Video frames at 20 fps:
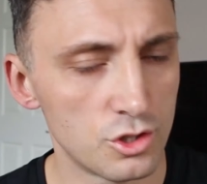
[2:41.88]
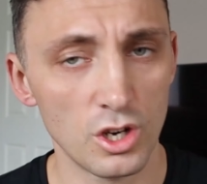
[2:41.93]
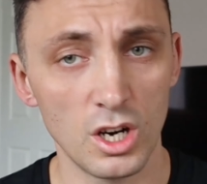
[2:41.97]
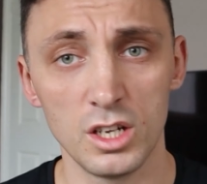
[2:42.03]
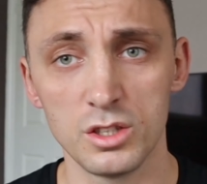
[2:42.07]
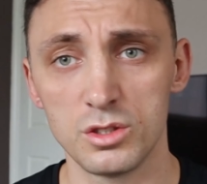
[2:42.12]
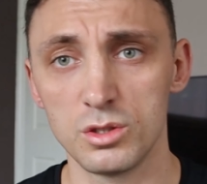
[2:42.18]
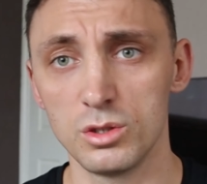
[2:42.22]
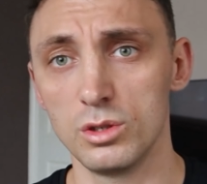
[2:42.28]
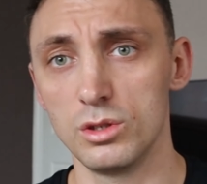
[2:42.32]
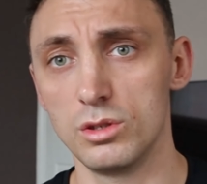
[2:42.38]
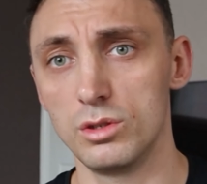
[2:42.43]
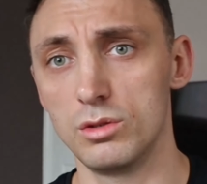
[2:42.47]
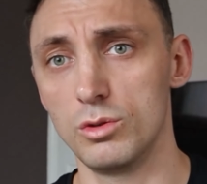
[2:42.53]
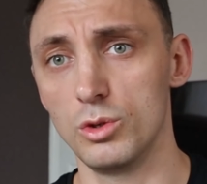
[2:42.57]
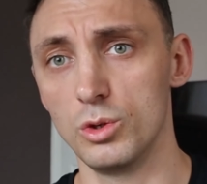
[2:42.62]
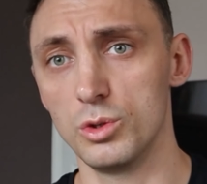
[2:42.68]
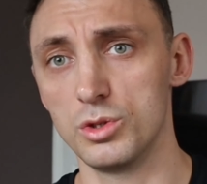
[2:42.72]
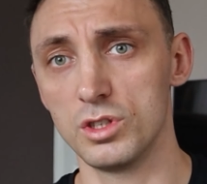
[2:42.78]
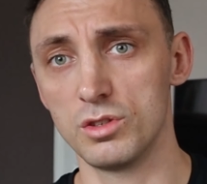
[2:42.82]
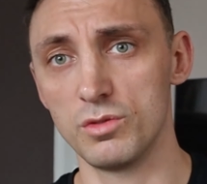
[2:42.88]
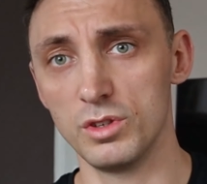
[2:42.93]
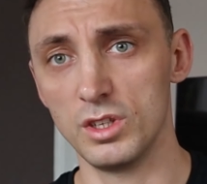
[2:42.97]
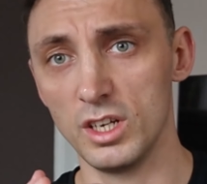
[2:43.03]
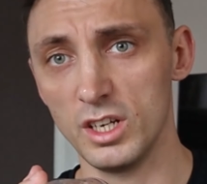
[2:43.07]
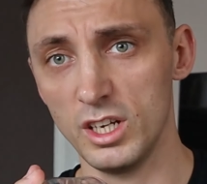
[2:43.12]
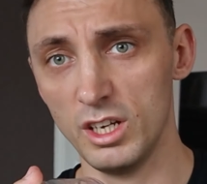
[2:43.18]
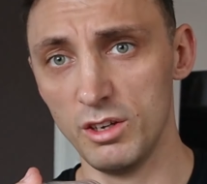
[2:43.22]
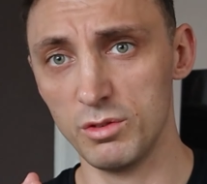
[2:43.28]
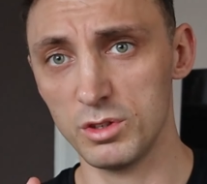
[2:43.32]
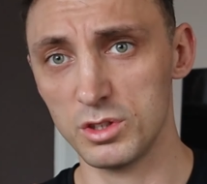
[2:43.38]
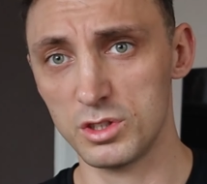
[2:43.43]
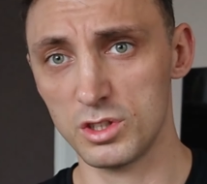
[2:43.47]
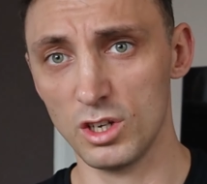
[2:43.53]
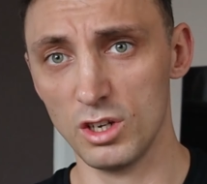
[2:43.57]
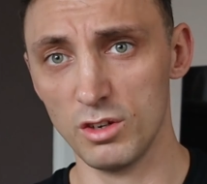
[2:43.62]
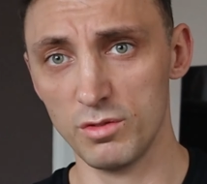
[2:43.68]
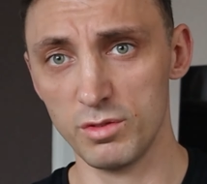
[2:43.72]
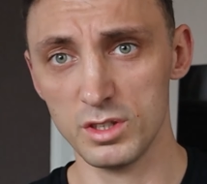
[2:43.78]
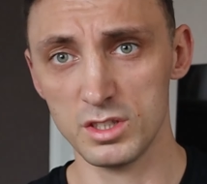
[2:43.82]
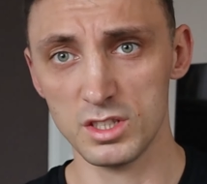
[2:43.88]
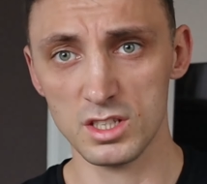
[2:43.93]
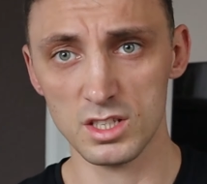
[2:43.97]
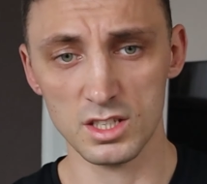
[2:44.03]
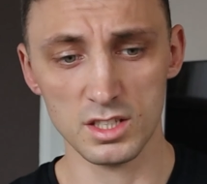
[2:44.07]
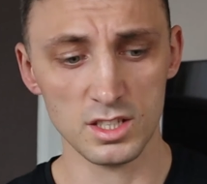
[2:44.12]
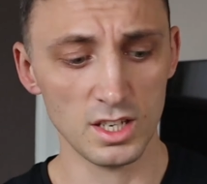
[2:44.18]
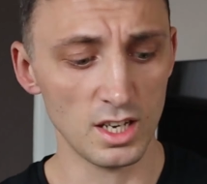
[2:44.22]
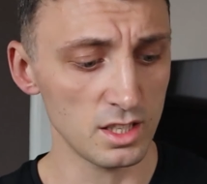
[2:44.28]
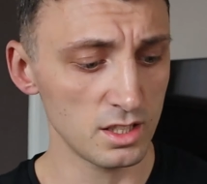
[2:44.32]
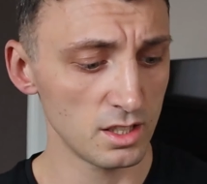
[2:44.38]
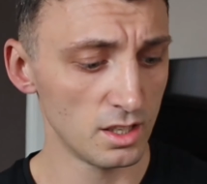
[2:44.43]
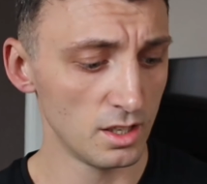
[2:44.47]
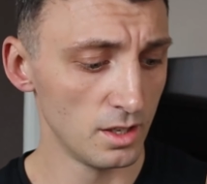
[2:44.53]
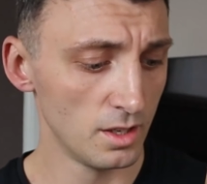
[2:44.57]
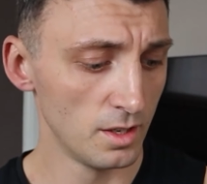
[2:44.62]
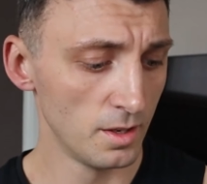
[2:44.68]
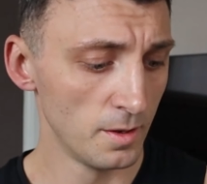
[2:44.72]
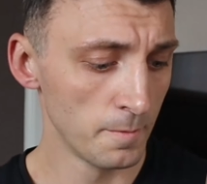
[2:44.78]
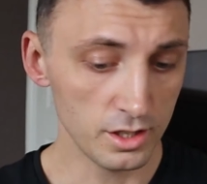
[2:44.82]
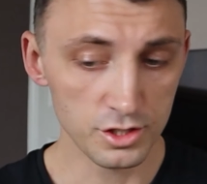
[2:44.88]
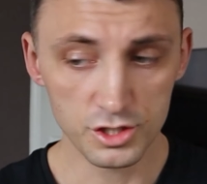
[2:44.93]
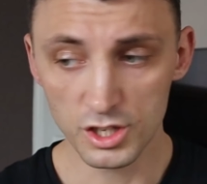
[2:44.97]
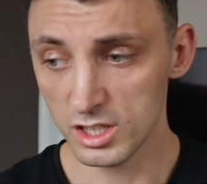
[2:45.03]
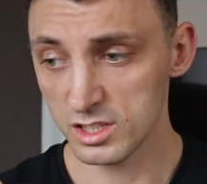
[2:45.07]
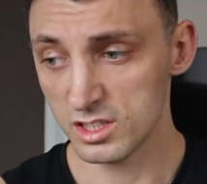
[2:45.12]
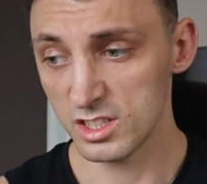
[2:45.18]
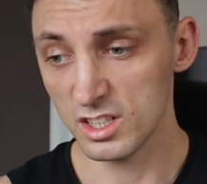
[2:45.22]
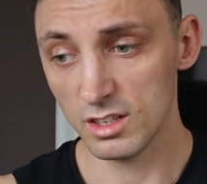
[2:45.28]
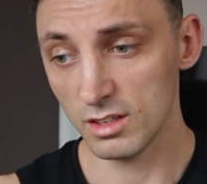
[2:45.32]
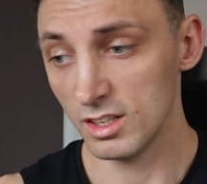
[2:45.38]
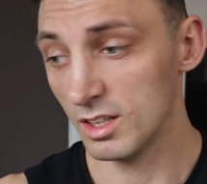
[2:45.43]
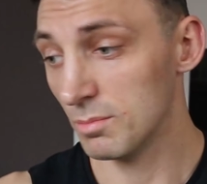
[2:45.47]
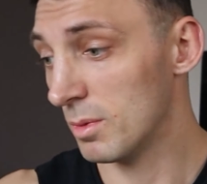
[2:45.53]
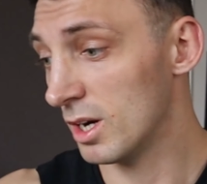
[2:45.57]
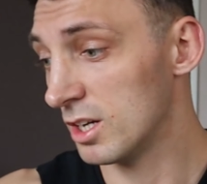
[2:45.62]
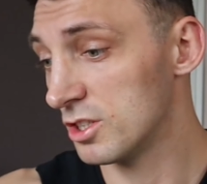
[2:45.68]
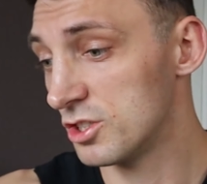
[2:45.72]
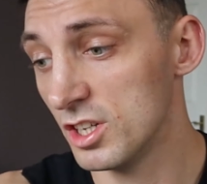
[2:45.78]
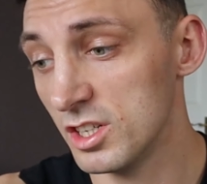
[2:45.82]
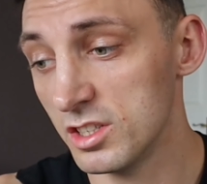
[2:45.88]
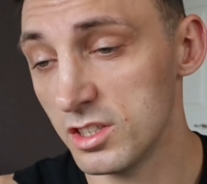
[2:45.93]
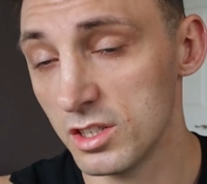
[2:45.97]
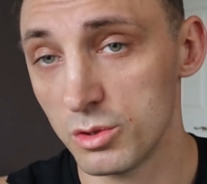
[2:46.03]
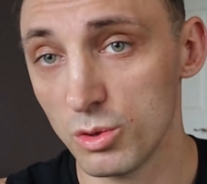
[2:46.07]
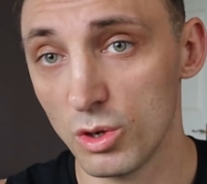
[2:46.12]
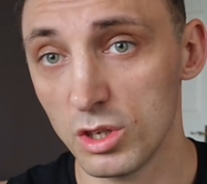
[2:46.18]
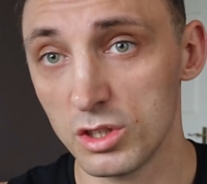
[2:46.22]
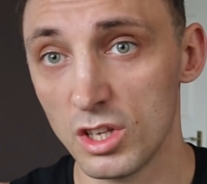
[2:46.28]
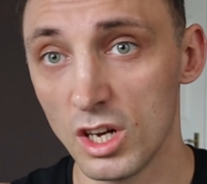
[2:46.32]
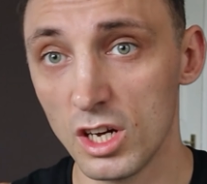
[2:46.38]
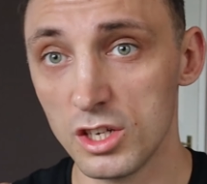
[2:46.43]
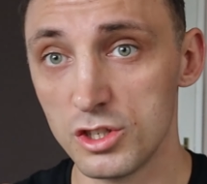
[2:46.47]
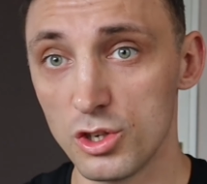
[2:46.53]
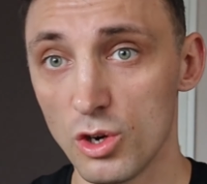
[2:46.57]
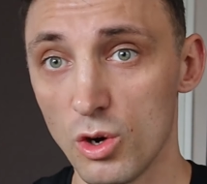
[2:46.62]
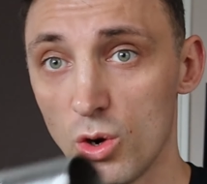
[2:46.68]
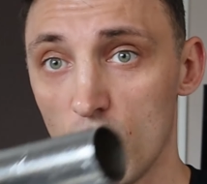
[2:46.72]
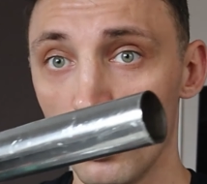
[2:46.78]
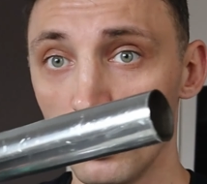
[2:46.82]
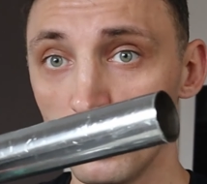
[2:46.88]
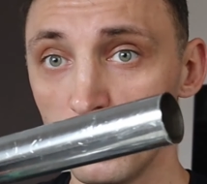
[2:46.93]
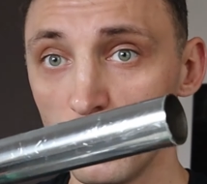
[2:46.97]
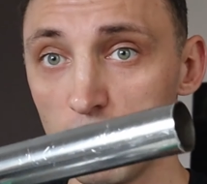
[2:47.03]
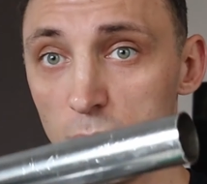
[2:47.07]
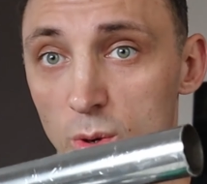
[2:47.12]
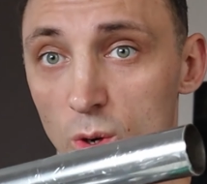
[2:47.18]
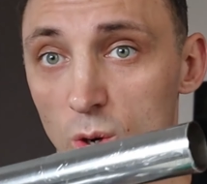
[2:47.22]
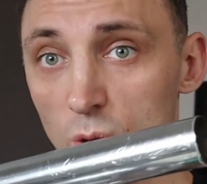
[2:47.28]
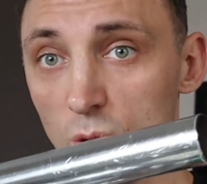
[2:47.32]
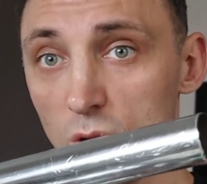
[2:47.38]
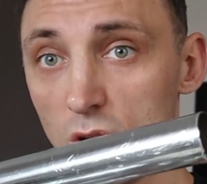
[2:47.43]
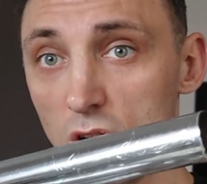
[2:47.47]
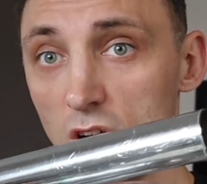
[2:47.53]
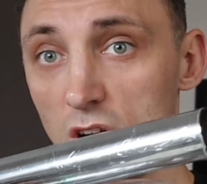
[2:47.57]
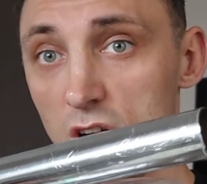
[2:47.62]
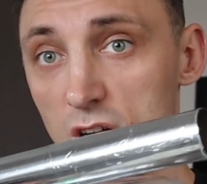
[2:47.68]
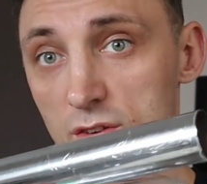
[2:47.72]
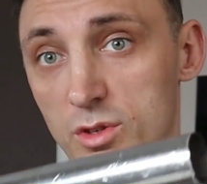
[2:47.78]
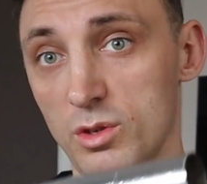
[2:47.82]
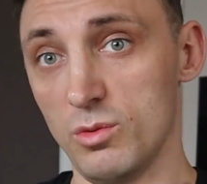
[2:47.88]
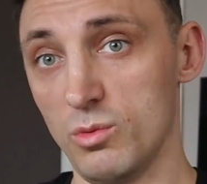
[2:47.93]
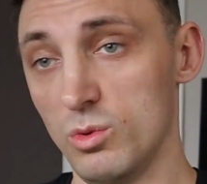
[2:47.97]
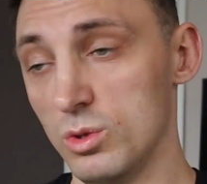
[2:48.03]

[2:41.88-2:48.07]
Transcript: try to use it with an even surface, as I said. It's just much easier to attach on the pole after.